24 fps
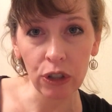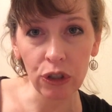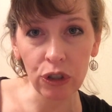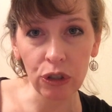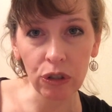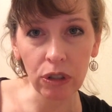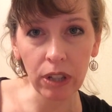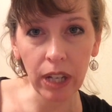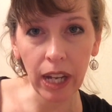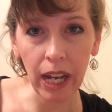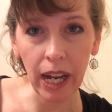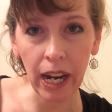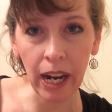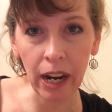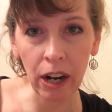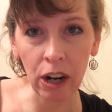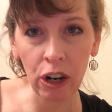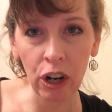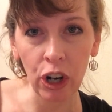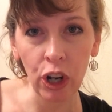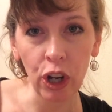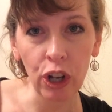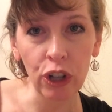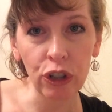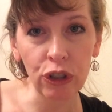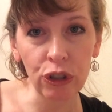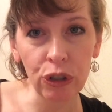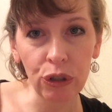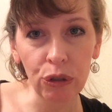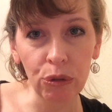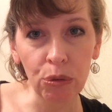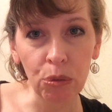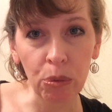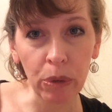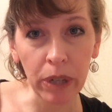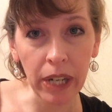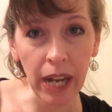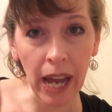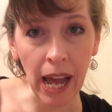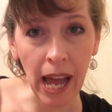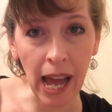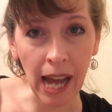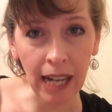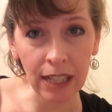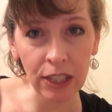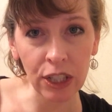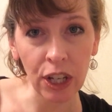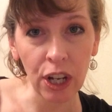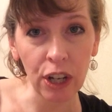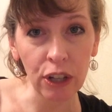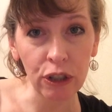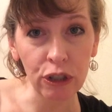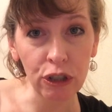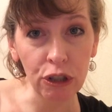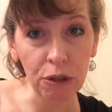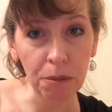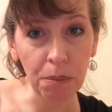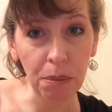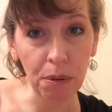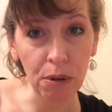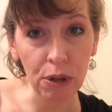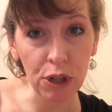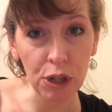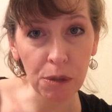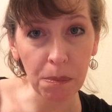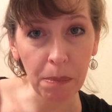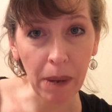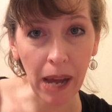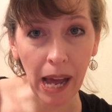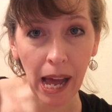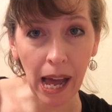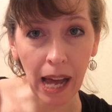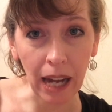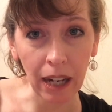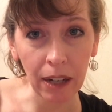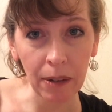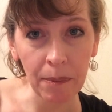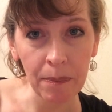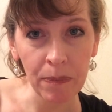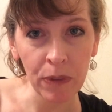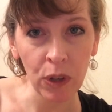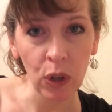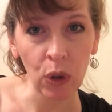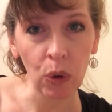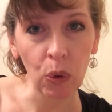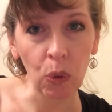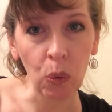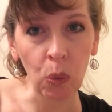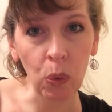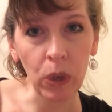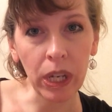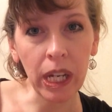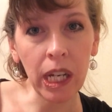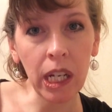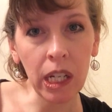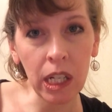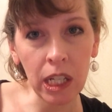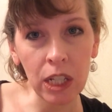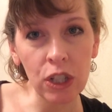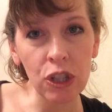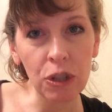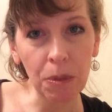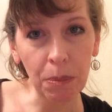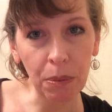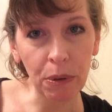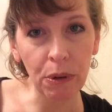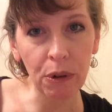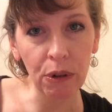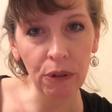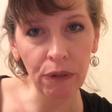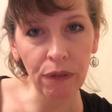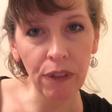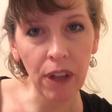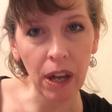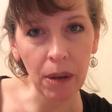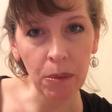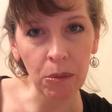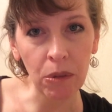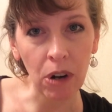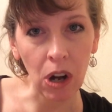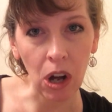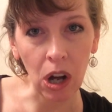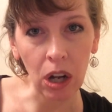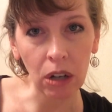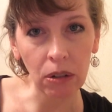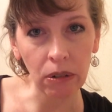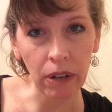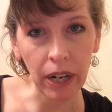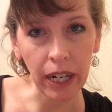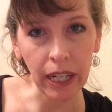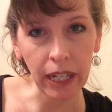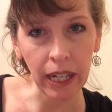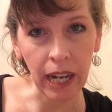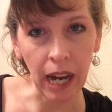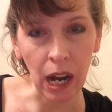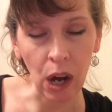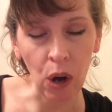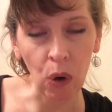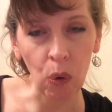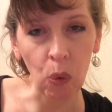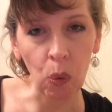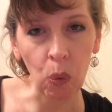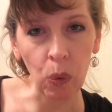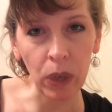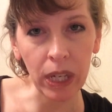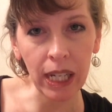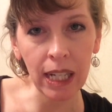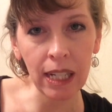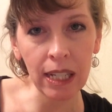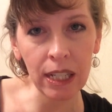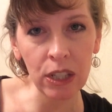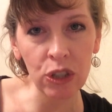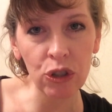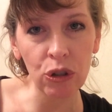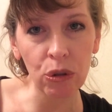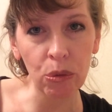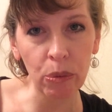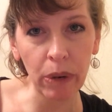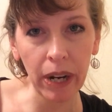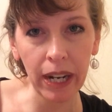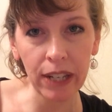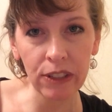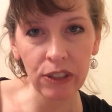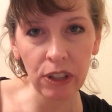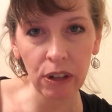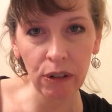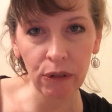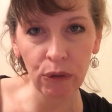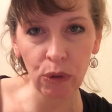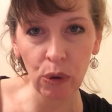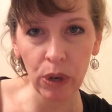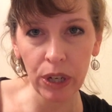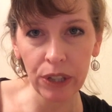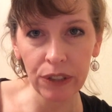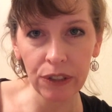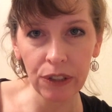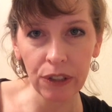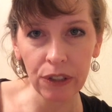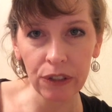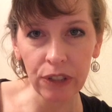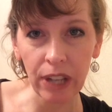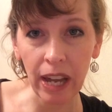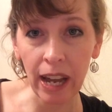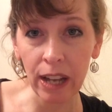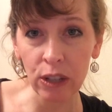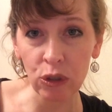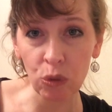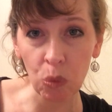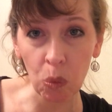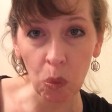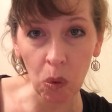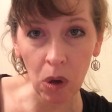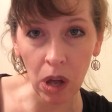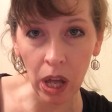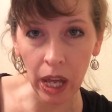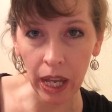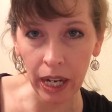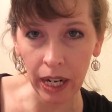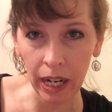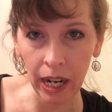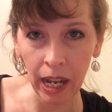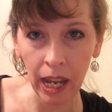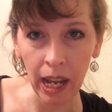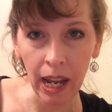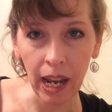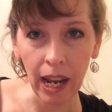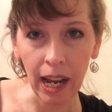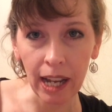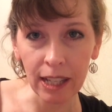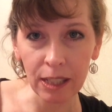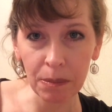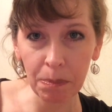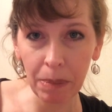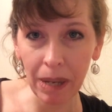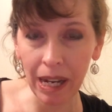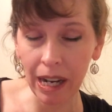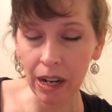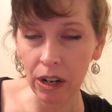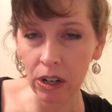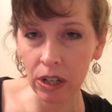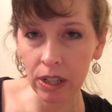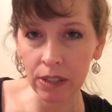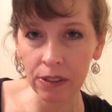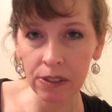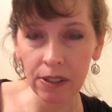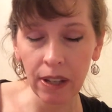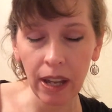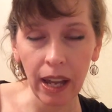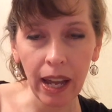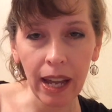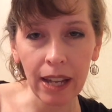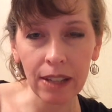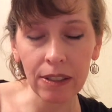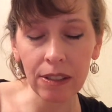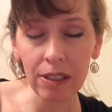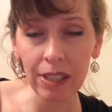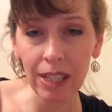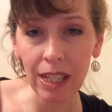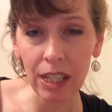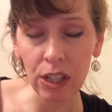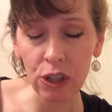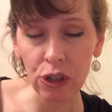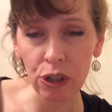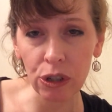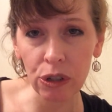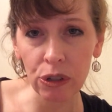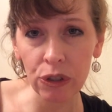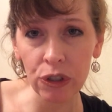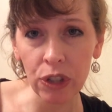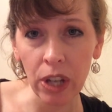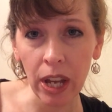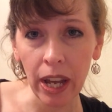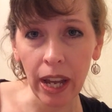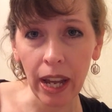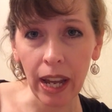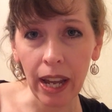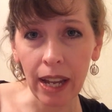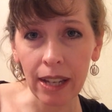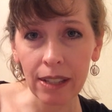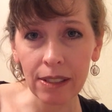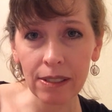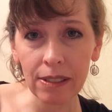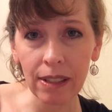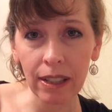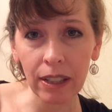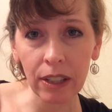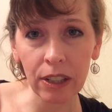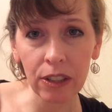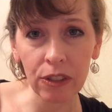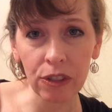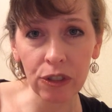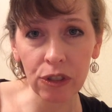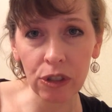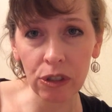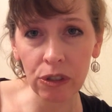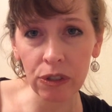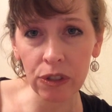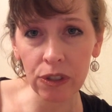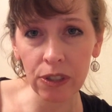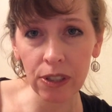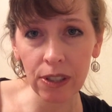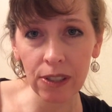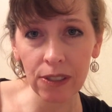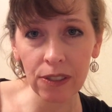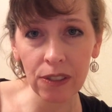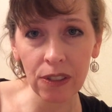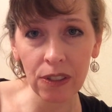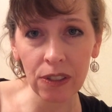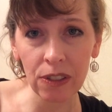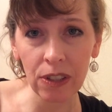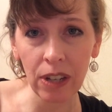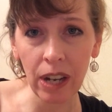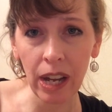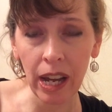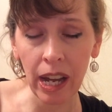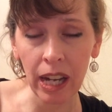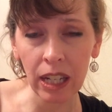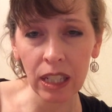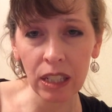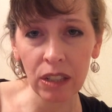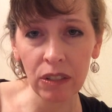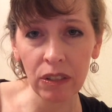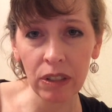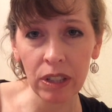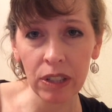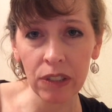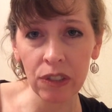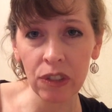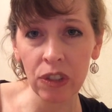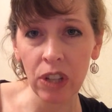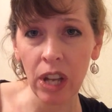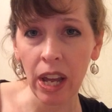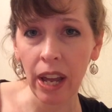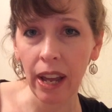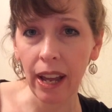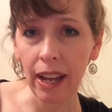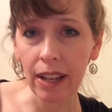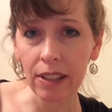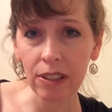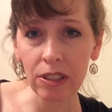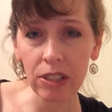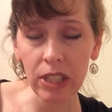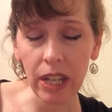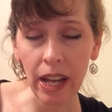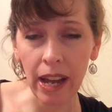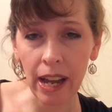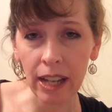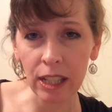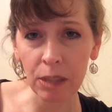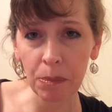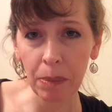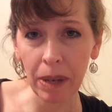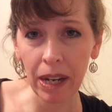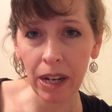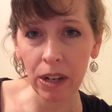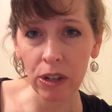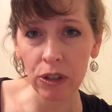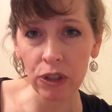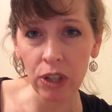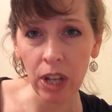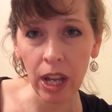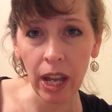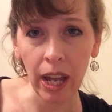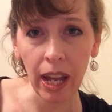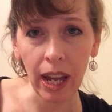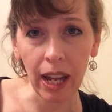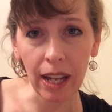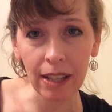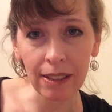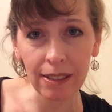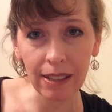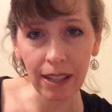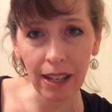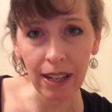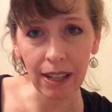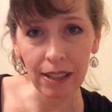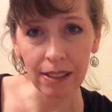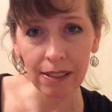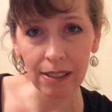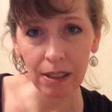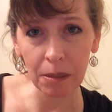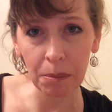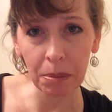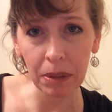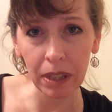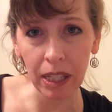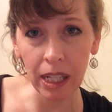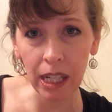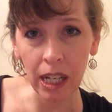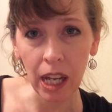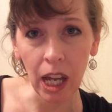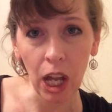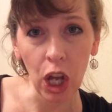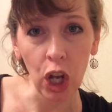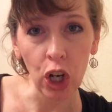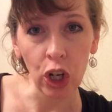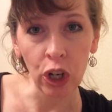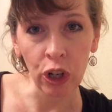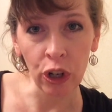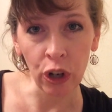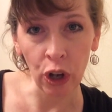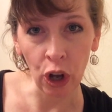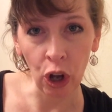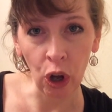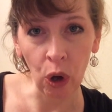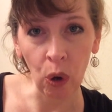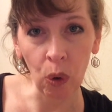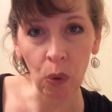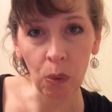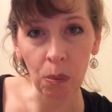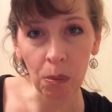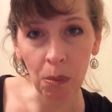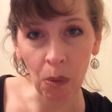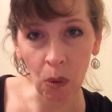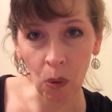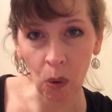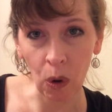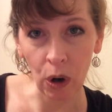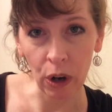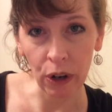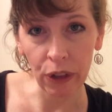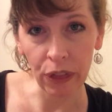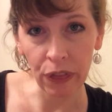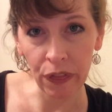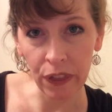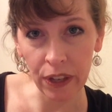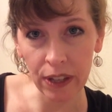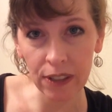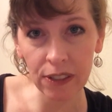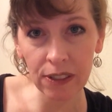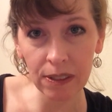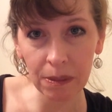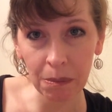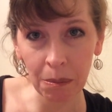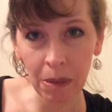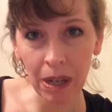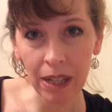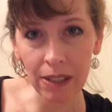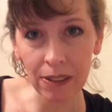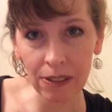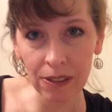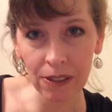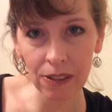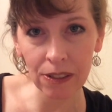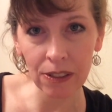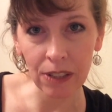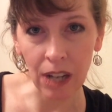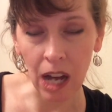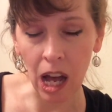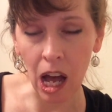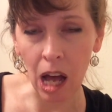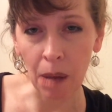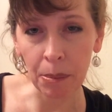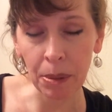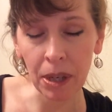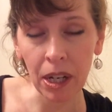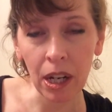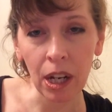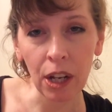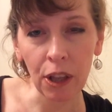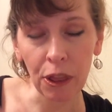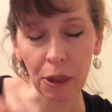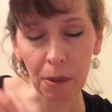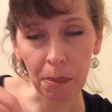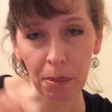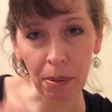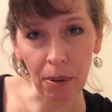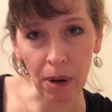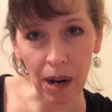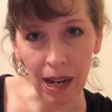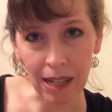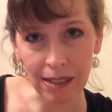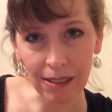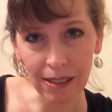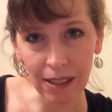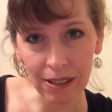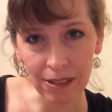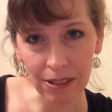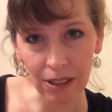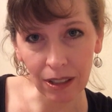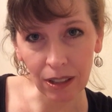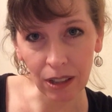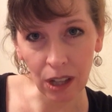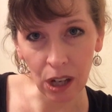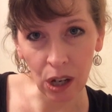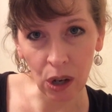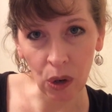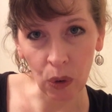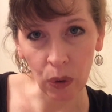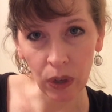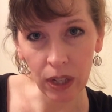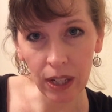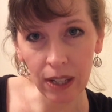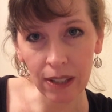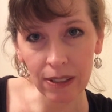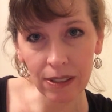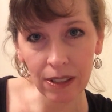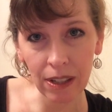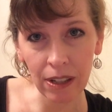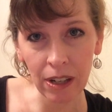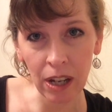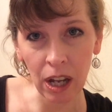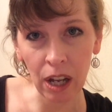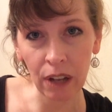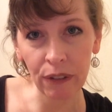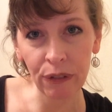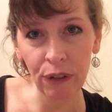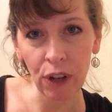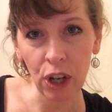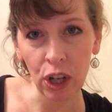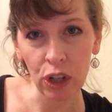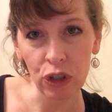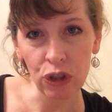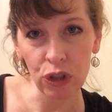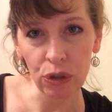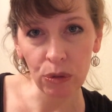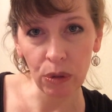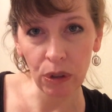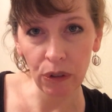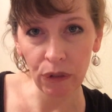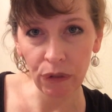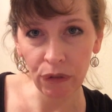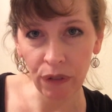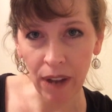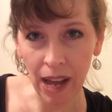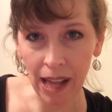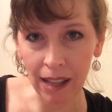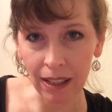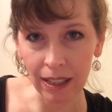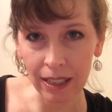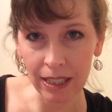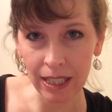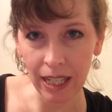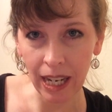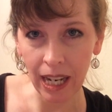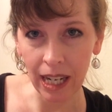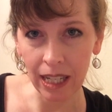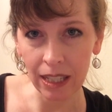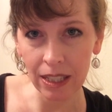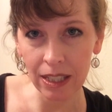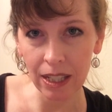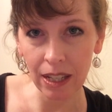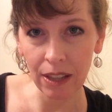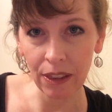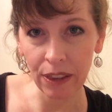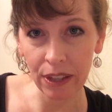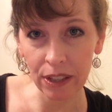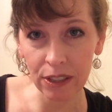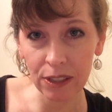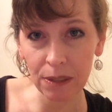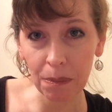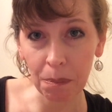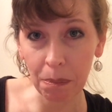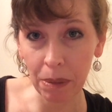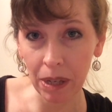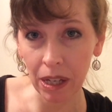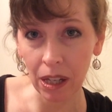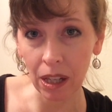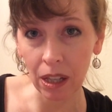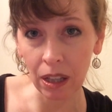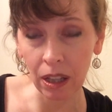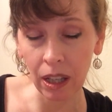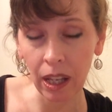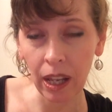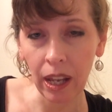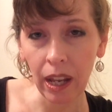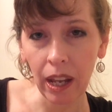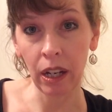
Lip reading: to care, to react, to push back. We need to prove them wrong right now. We need to raise our voices as one, as parents, as teachers, as concerned citizens and activists, as taxpayers, and say simply, no more. This must stop. The process alone is enough to invalidate this bill.